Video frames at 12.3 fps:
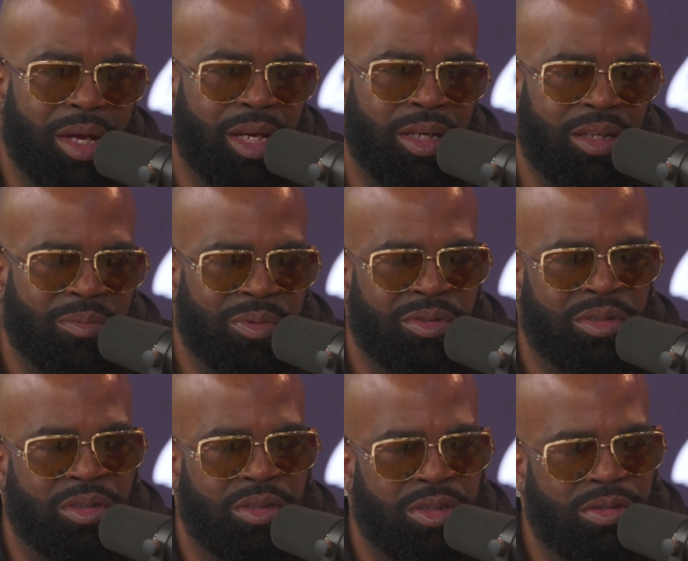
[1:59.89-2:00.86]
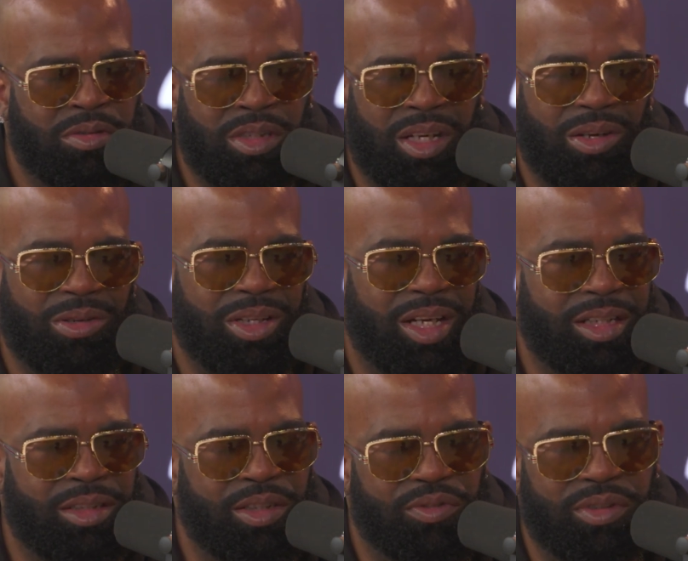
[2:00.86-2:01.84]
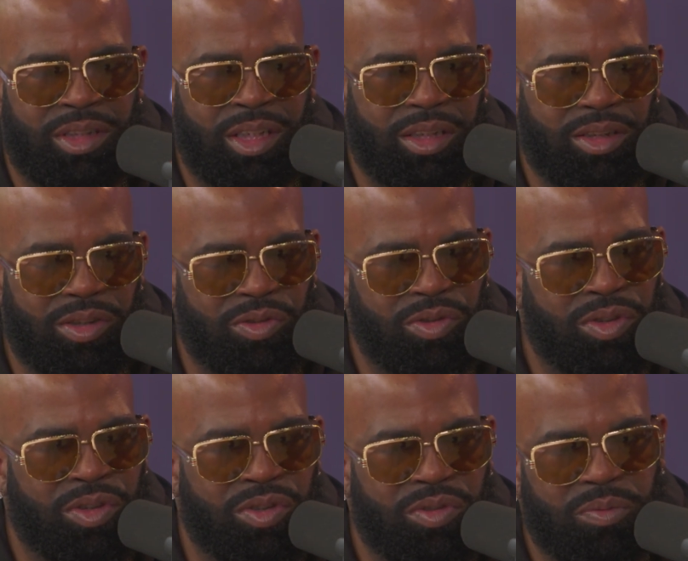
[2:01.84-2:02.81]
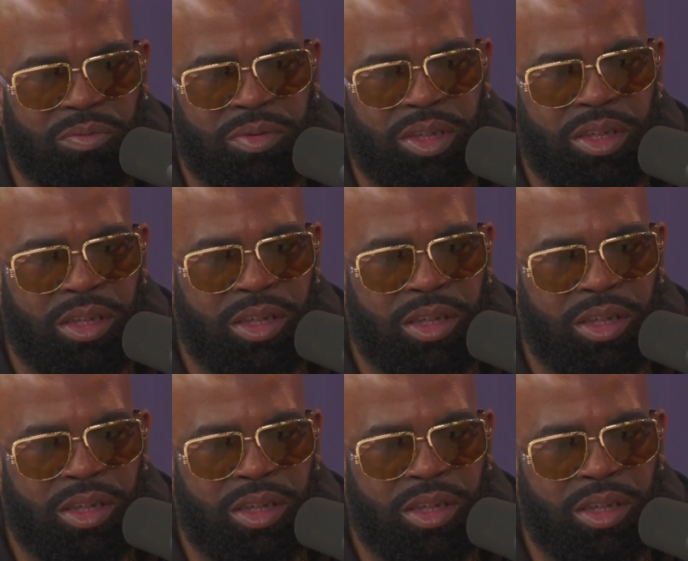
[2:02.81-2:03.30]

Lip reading: man up on the, so it was a whole lot of different things going on, but